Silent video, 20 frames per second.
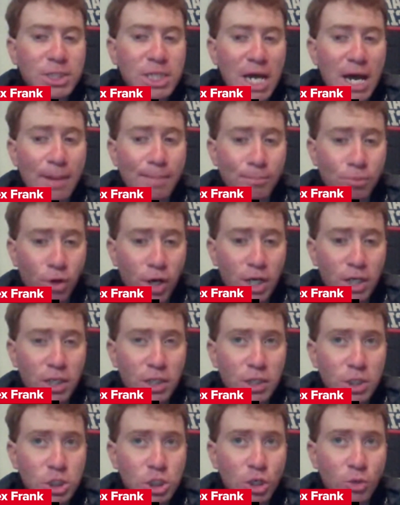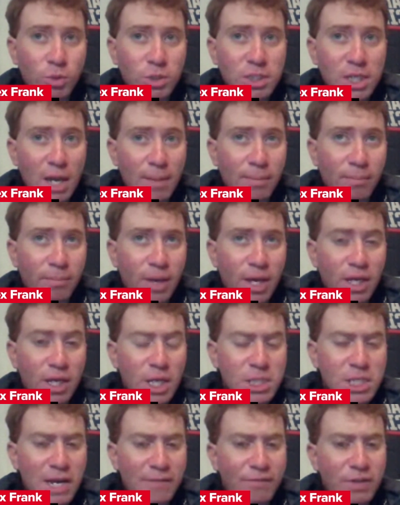Think about Tom Brady this year with
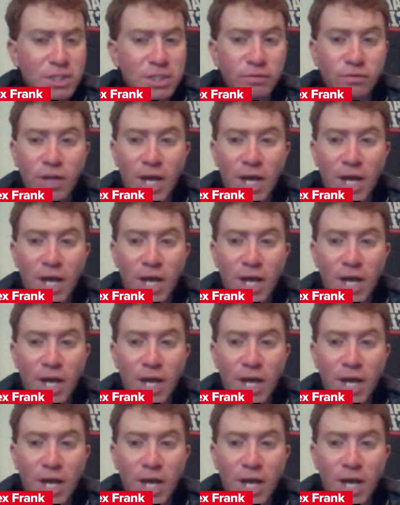Tampa Bay.